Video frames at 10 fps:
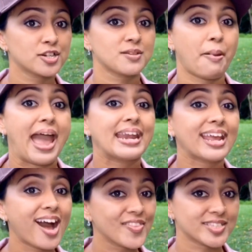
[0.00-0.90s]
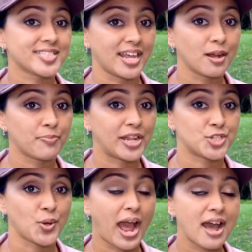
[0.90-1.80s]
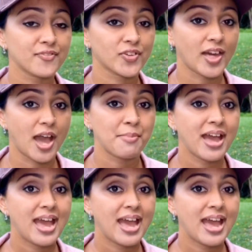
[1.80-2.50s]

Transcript: depending on the setup that you have for them.